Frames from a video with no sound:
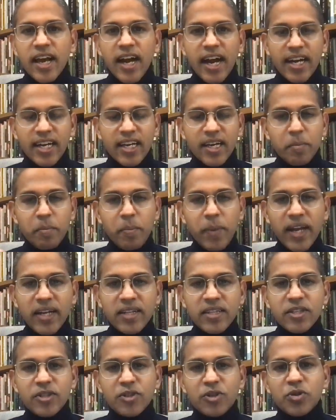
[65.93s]
I
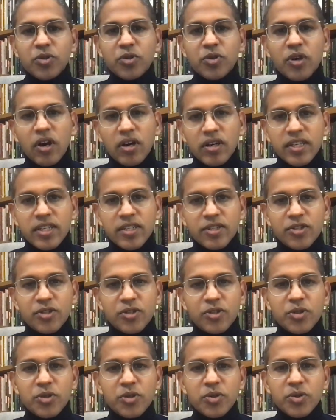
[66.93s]
compared these two
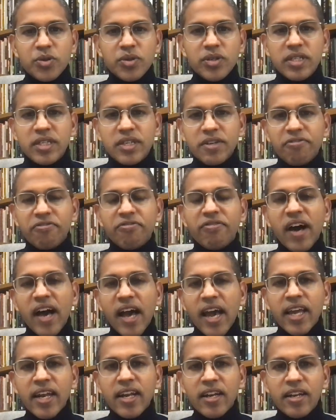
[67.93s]
contexts to
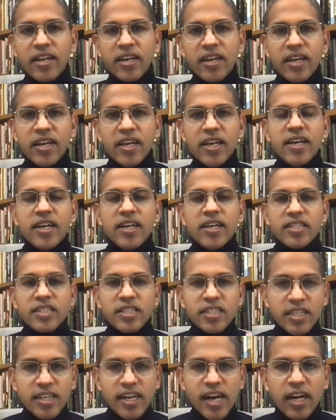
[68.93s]
define
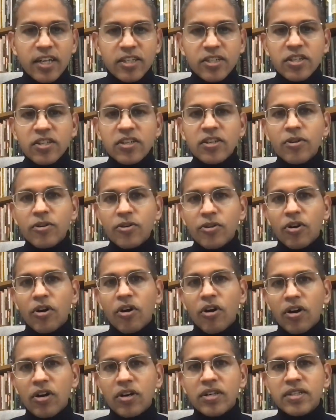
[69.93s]
structural
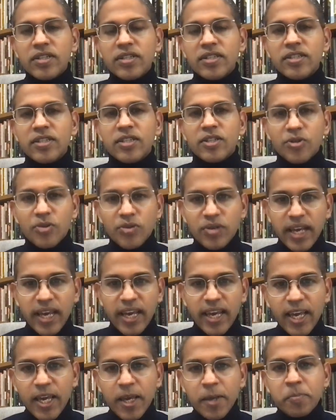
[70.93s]
wrongs
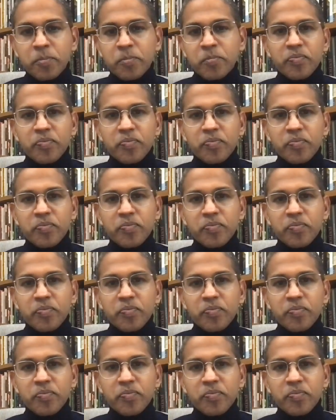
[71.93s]
today